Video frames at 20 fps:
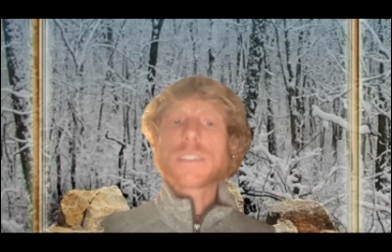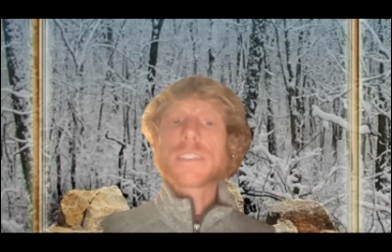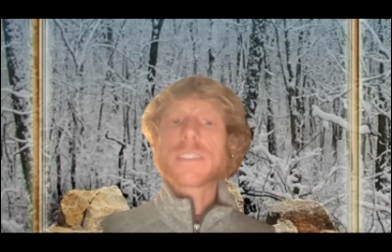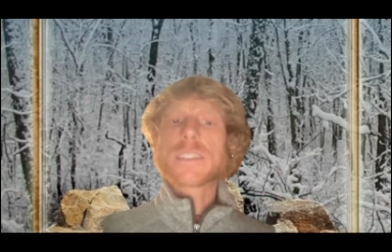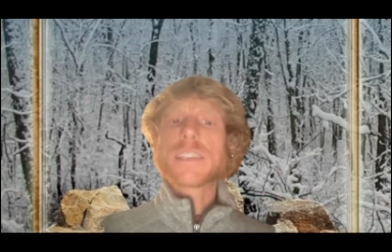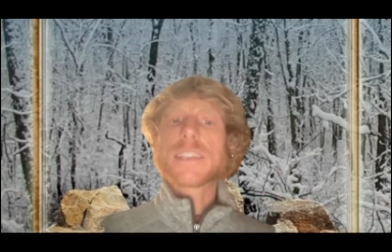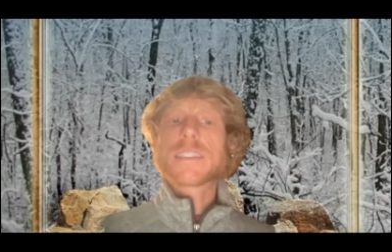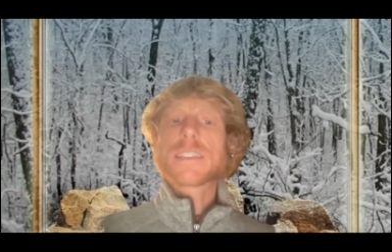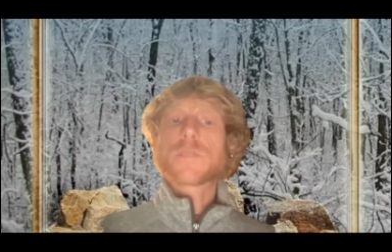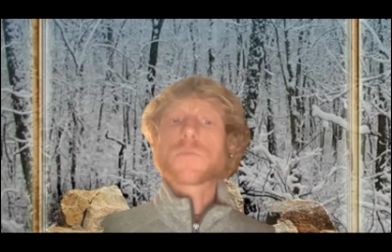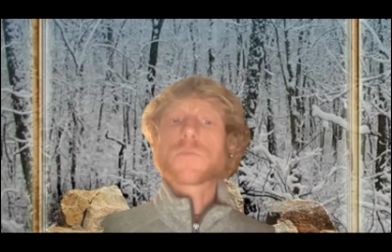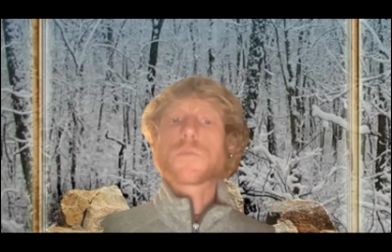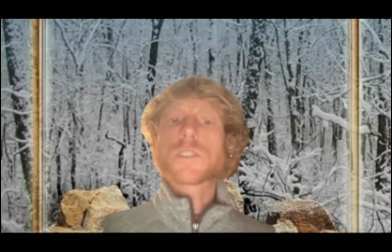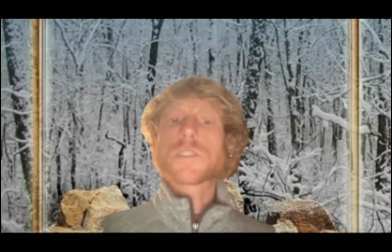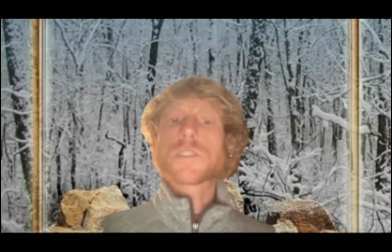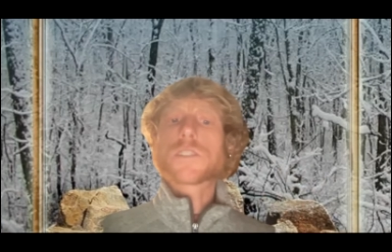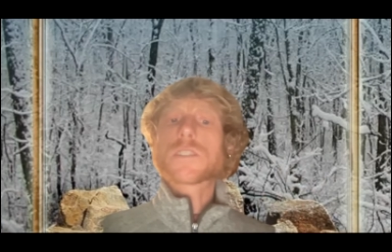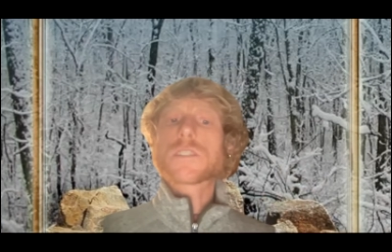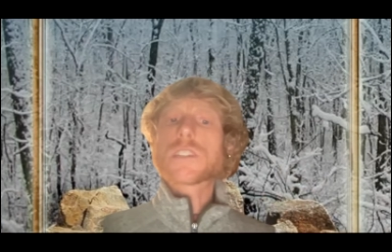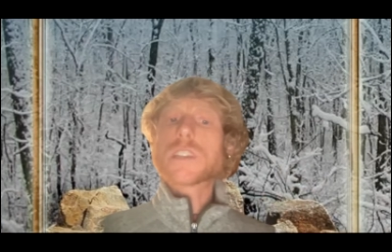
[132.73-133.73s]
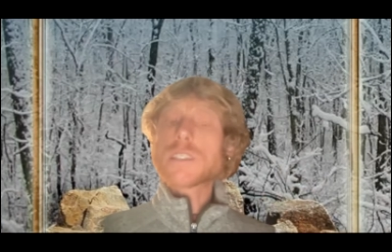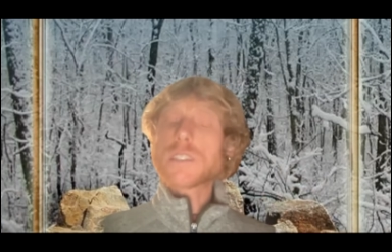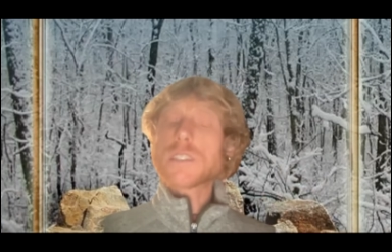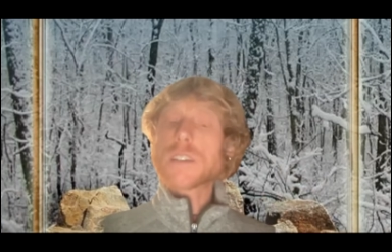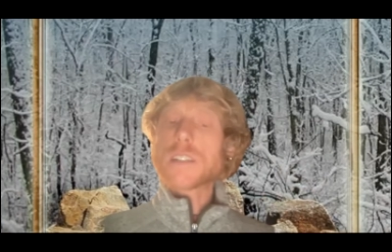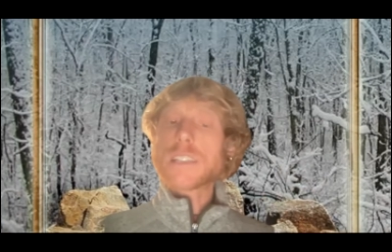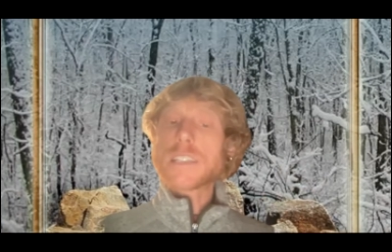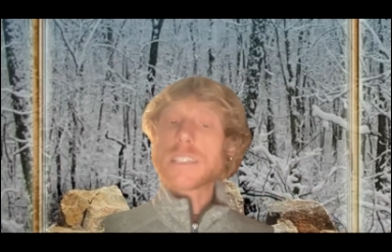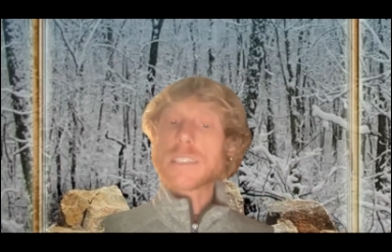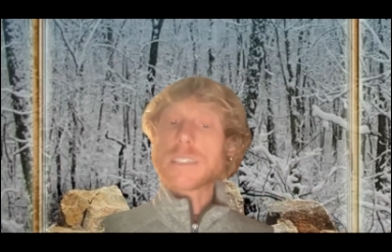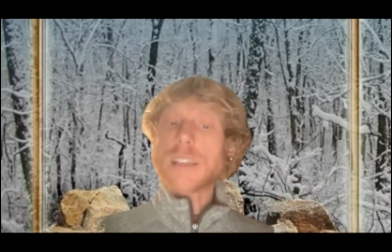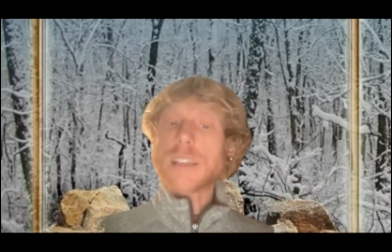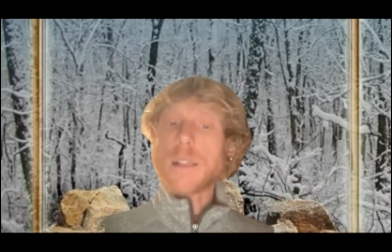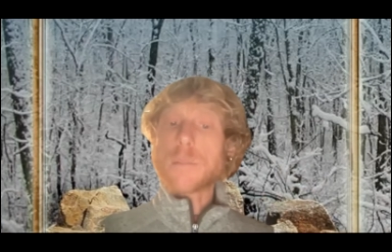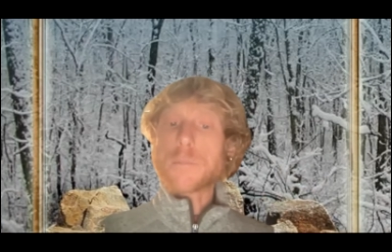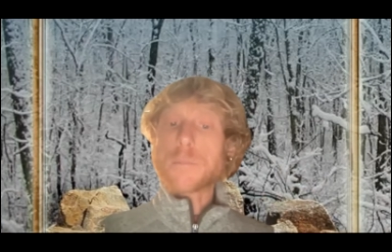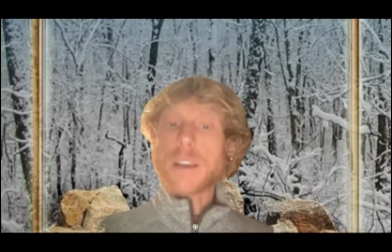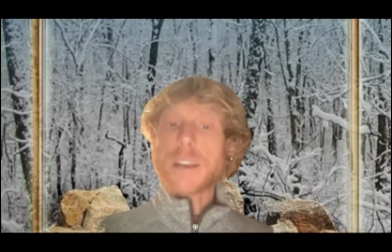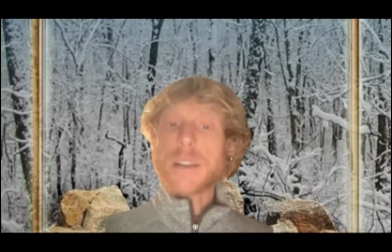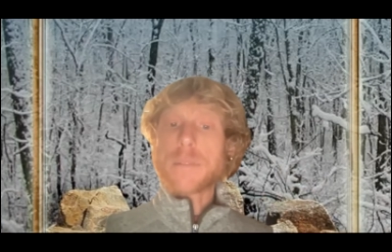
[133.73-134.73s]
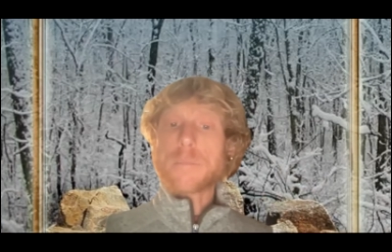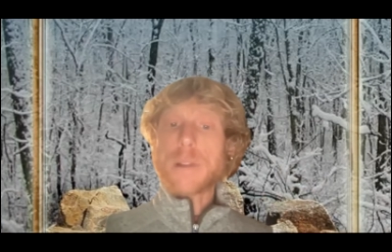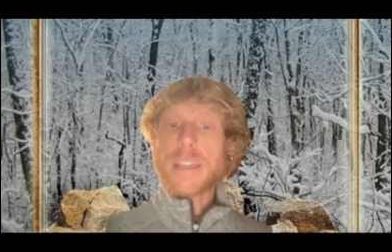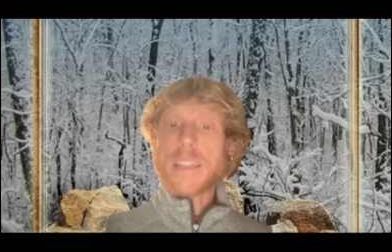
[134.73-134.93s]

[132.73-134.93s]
season was traditionally celebrated by